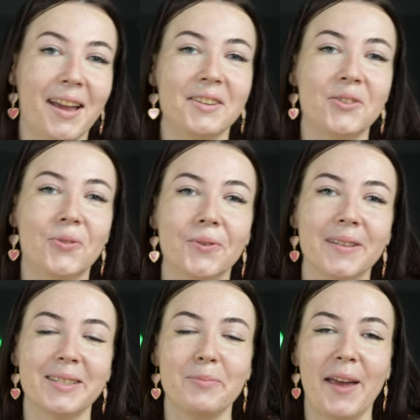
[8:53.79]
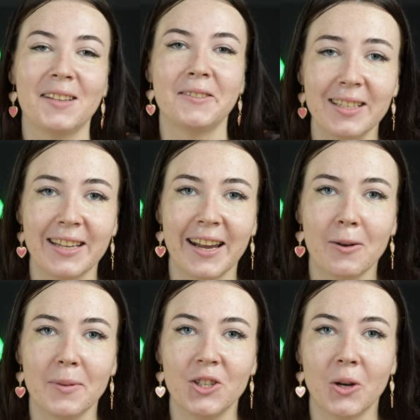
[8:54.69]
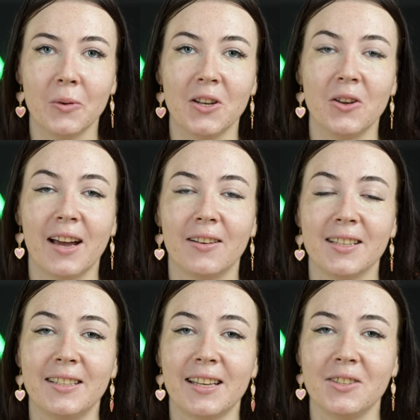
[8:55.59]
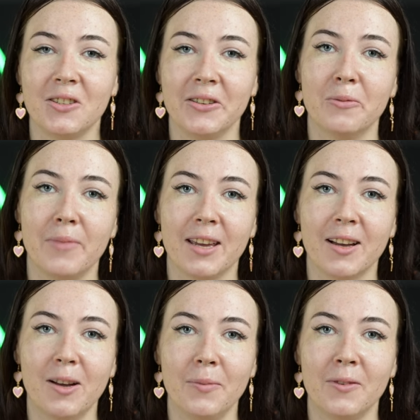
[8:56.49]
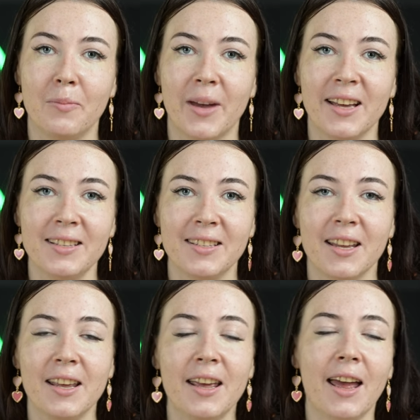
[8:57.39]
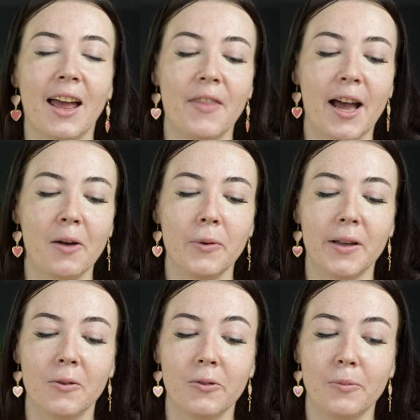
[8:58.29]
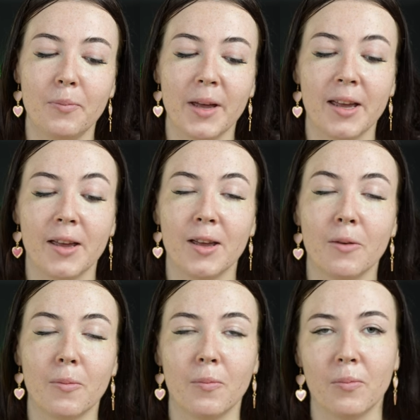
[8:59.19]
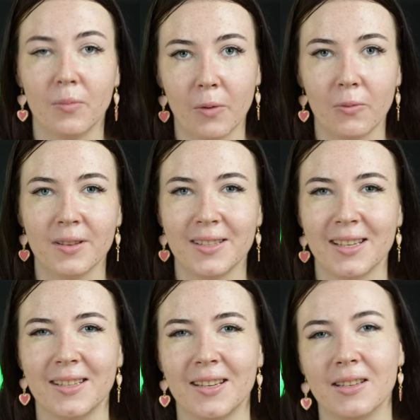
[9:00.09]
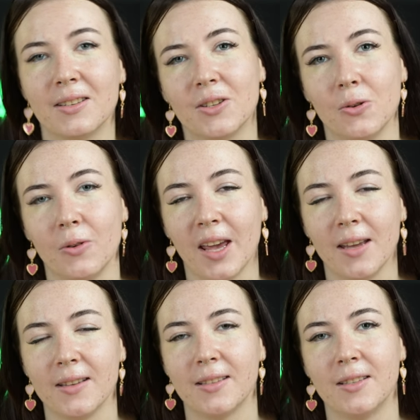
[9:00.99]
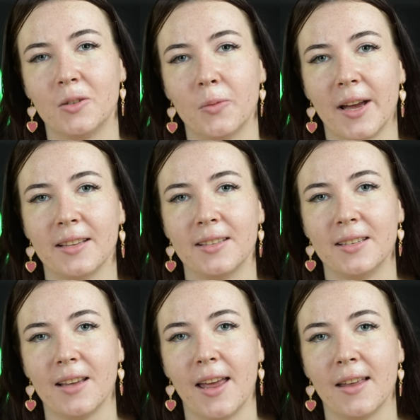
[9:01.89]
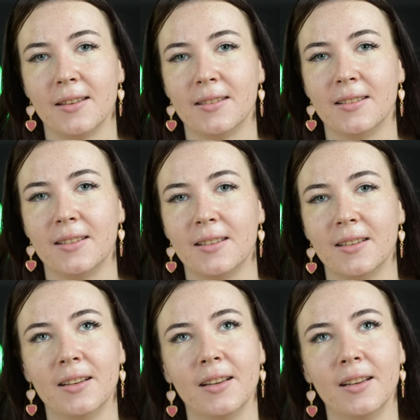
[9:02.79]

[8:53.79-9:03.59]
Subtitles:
It truly depends. Today I'll be showing you how to set your makeup and the best, and that will be resistant to heat, sweat, and